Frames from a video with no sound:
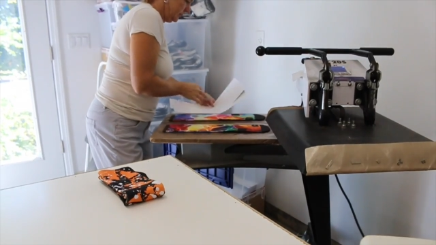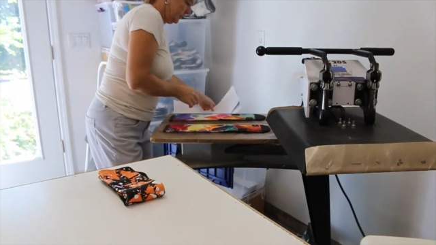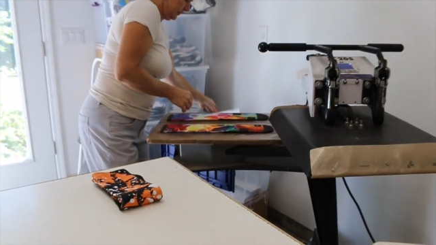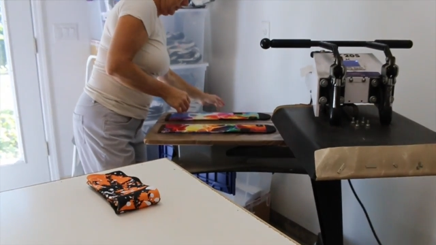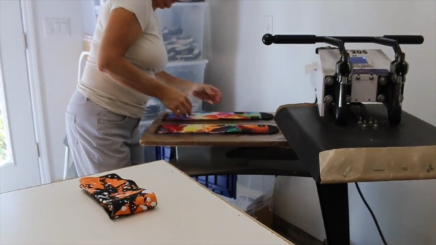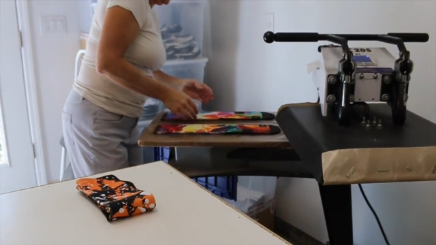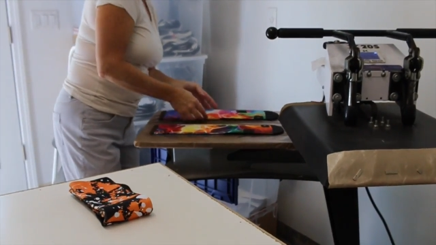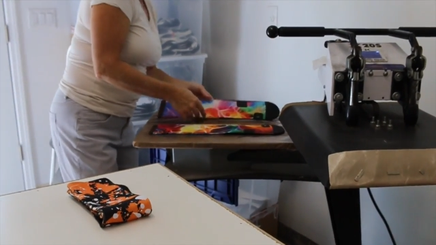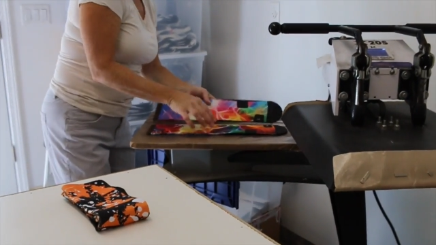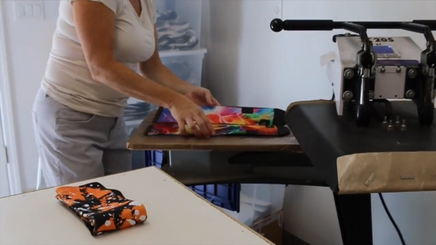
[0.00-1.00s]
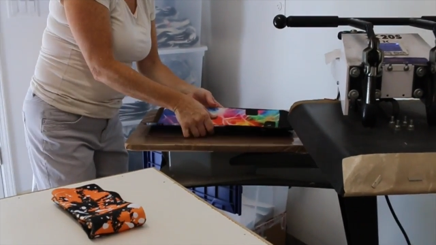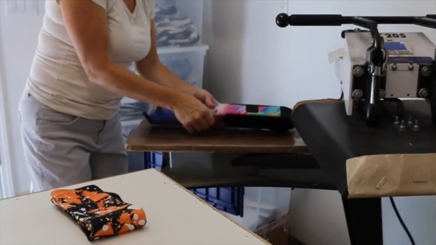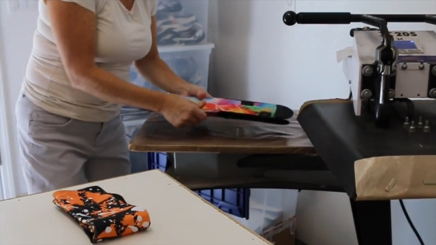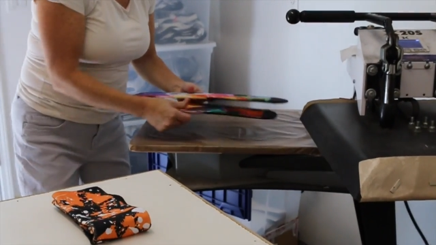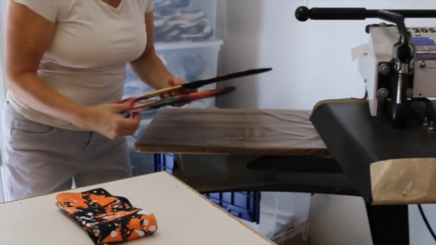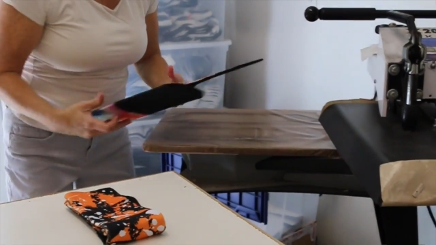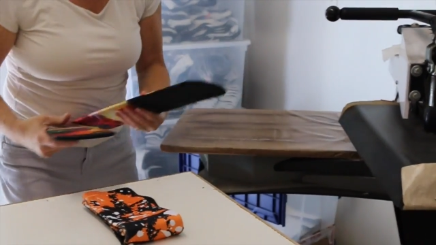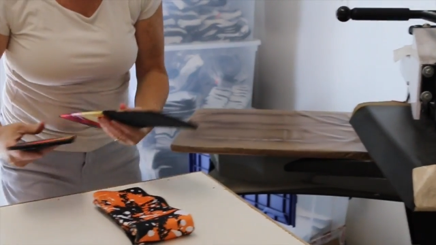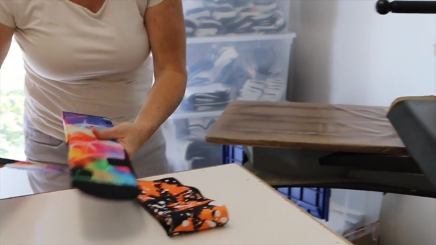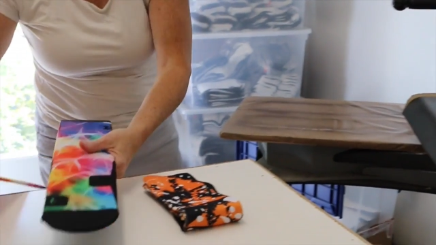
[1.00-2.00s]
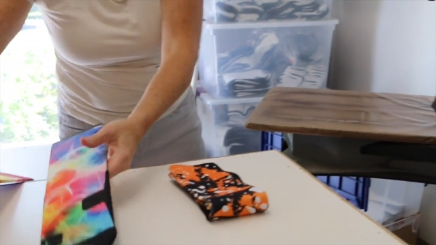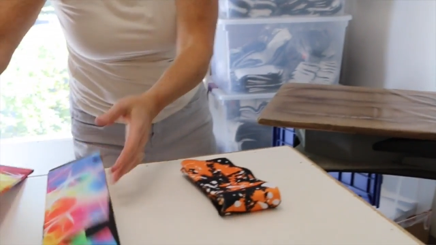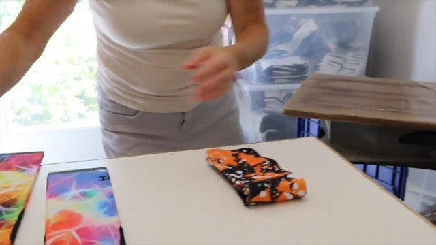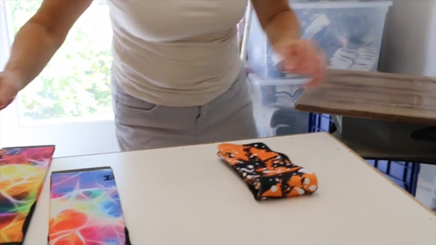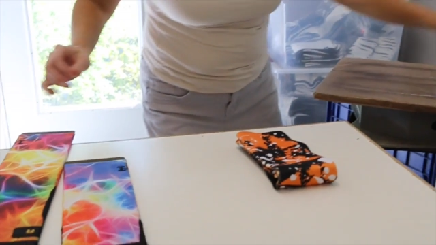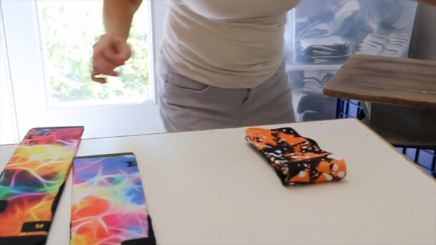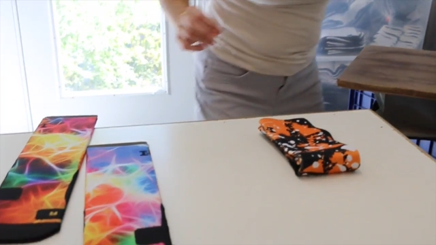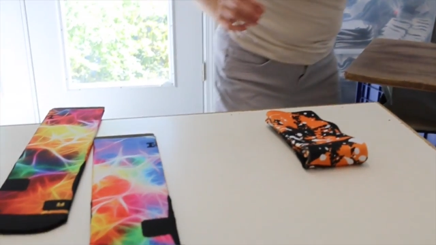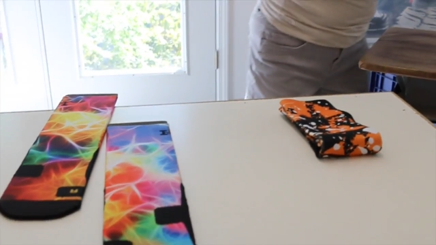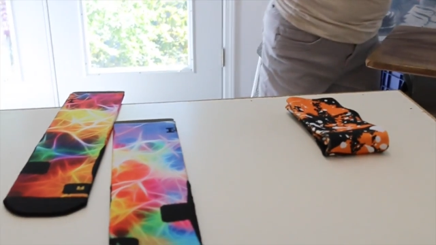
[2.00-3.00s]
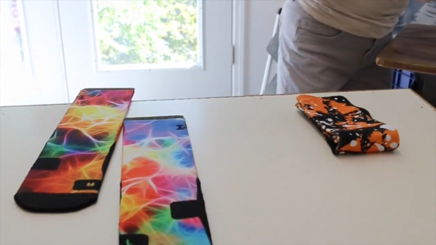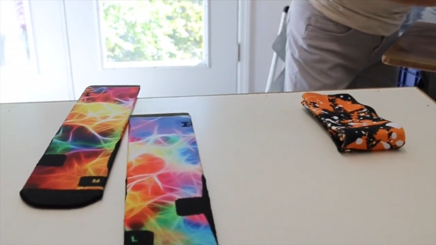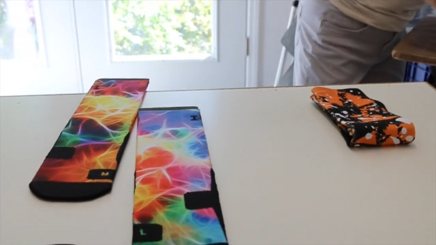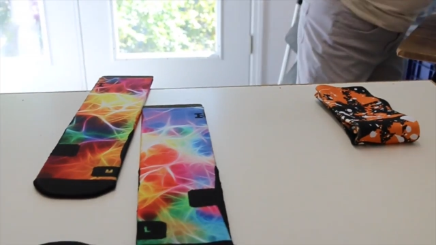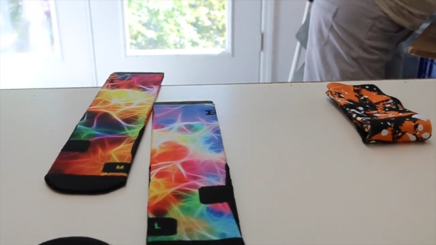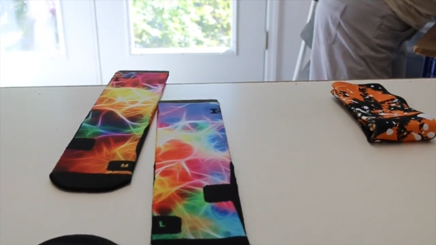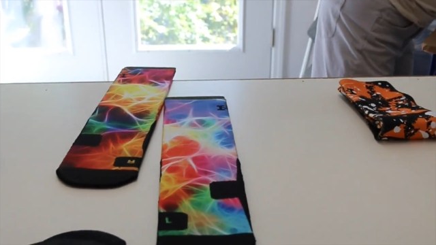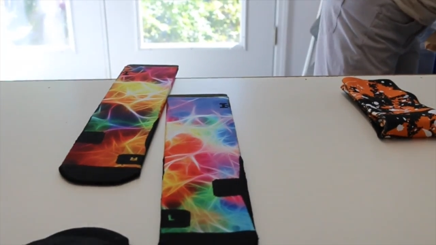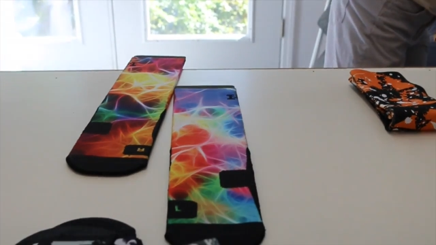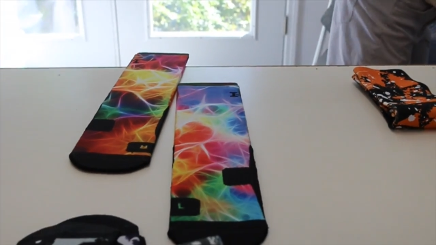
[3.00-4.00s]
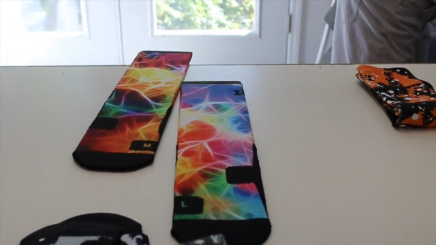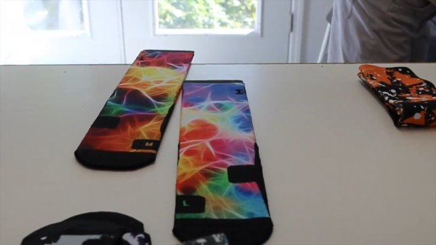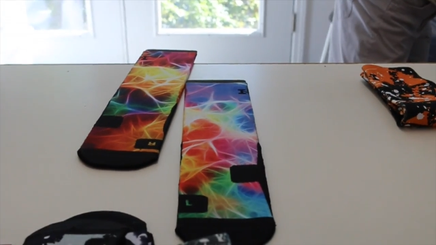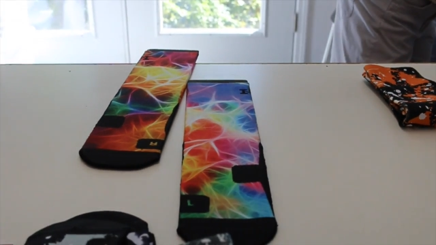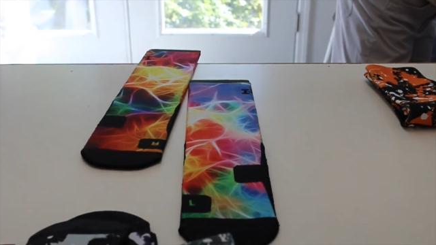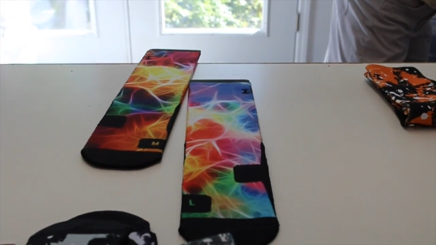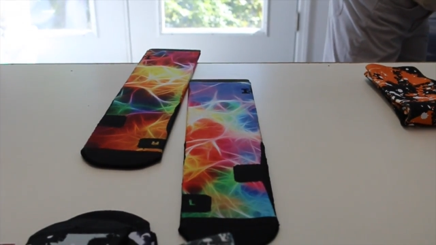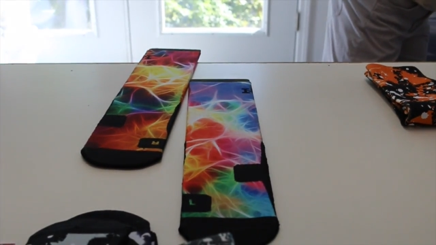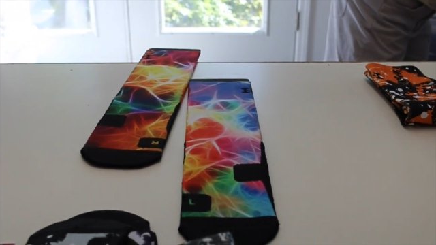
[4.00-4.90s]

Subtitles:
(no speaker visible)